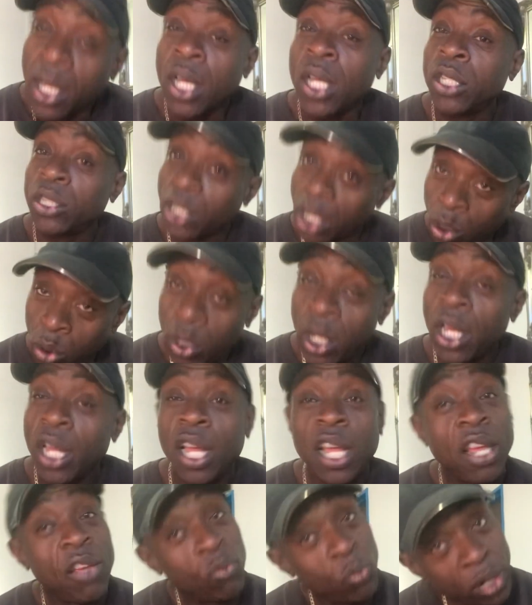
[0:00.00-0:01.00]
So
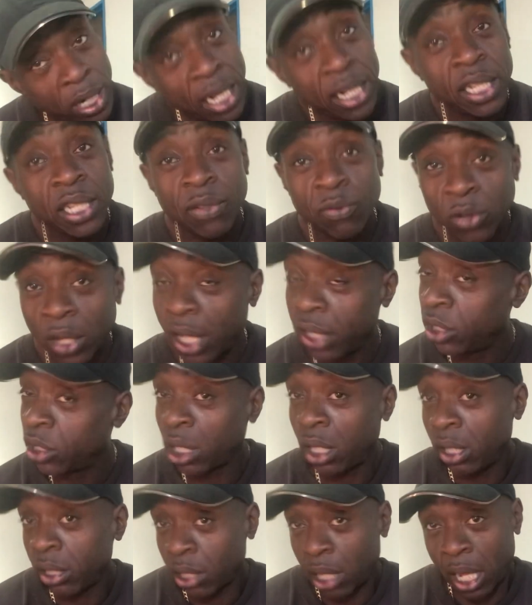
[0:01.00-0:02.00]
if we're going to give
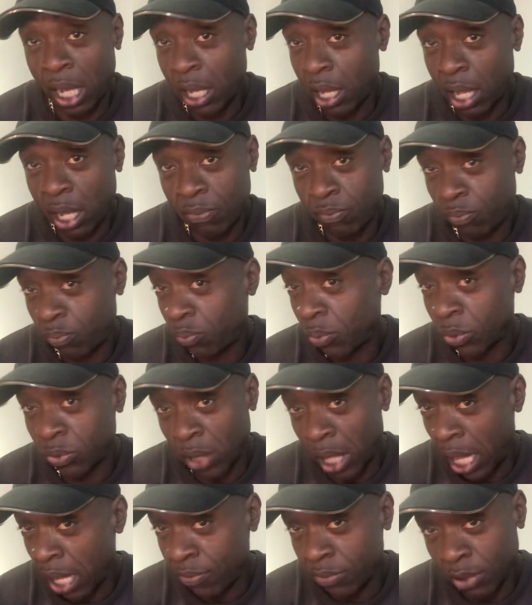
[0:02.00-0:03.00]
I
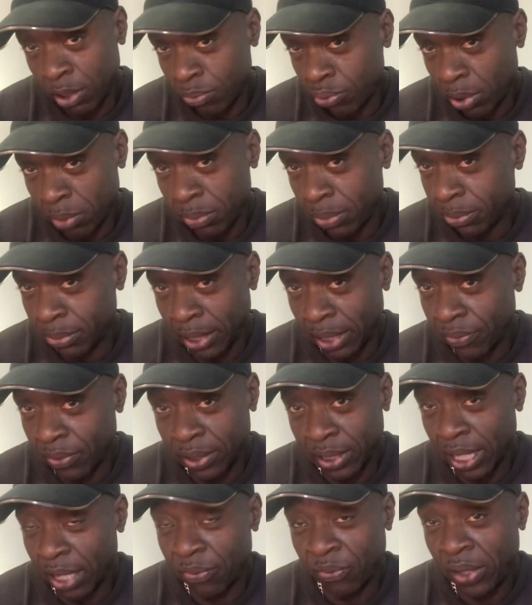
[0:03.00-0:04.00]
have no problem giving
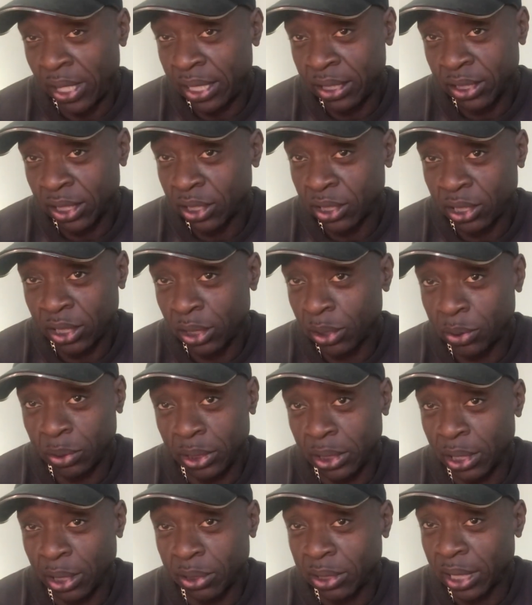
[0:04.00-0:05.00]
like visas to
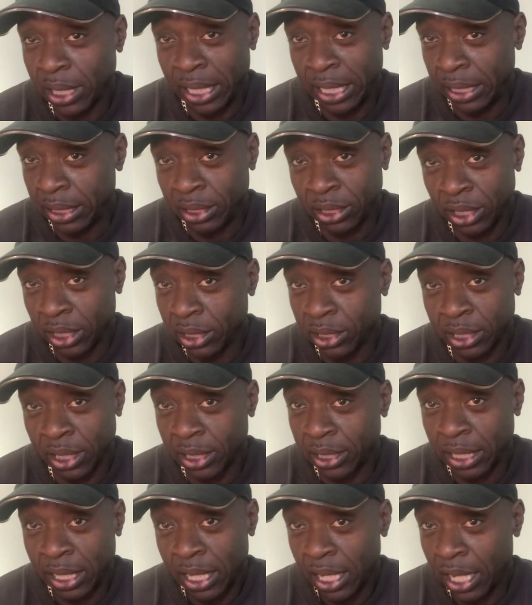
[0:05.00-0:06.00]
to Indians
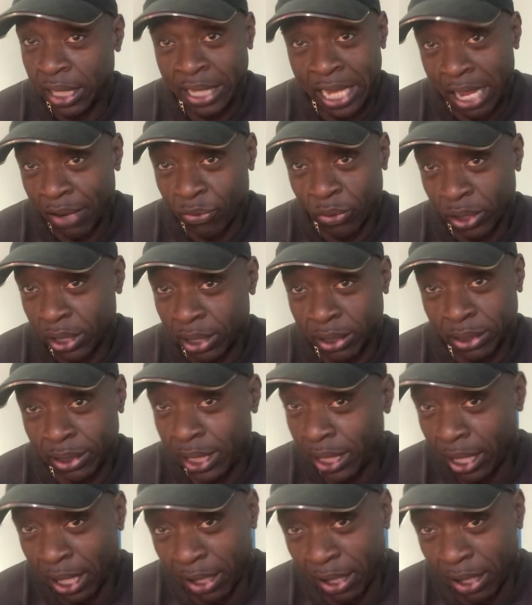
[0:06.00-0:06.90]
and Africans.